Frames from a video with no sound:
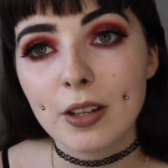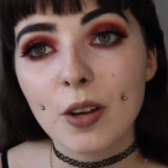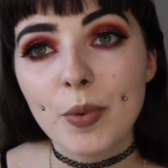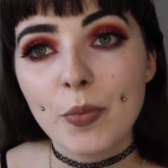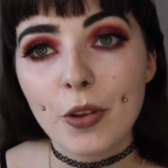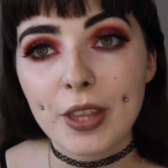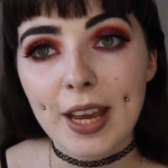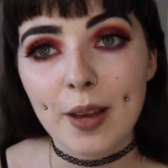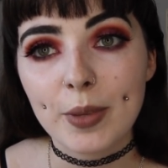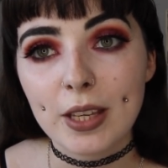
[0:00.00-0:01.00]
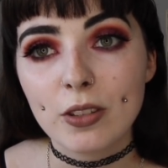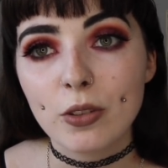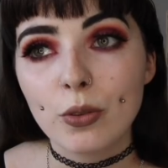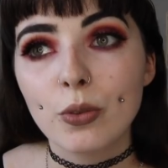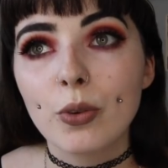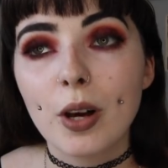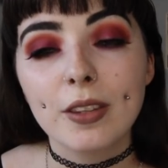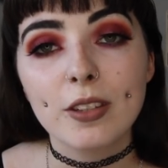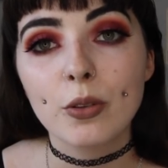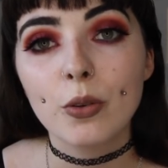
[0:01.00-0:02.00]
and I'll be more than happy to
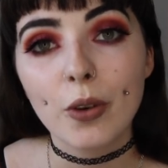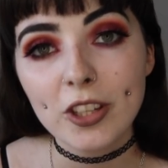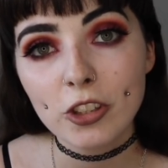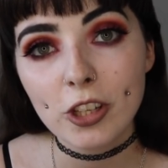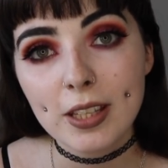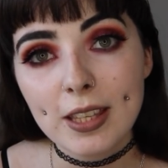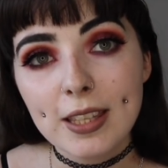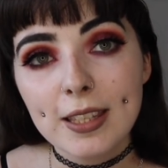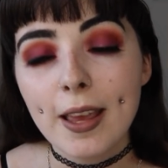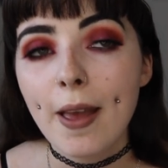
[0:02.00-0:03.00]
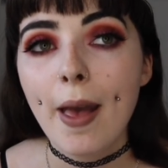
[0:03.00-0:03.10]
answer your questions.